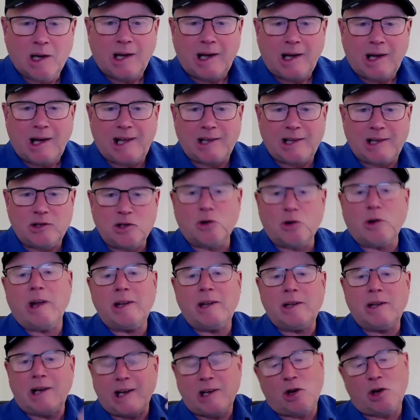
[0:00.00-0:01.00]
And
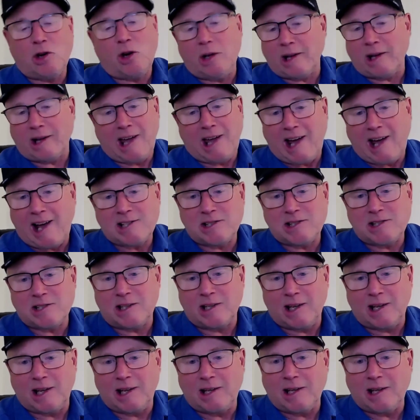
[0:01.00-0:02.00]
I call it casting
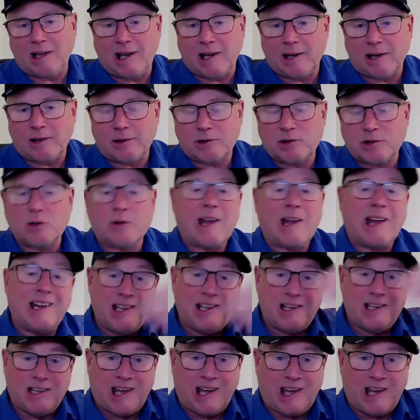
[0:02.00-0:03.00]
the indicator. So that
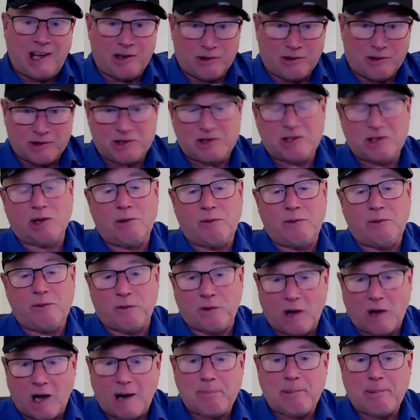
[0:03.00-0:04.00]
indicator will still
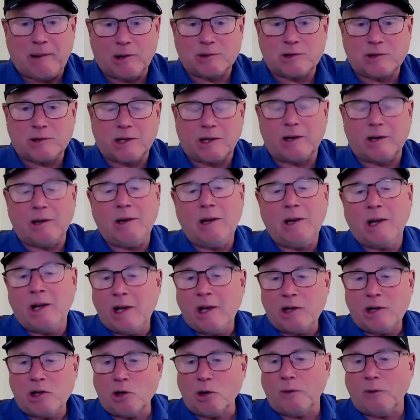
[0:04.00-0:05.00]
flop out there.
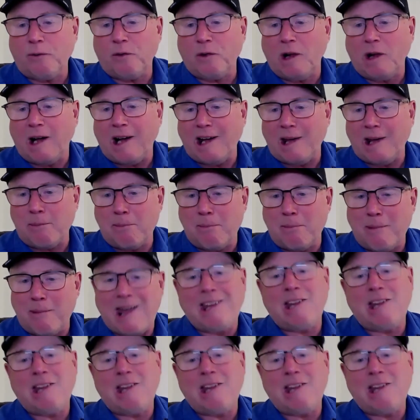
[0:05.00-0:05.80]
Your fly may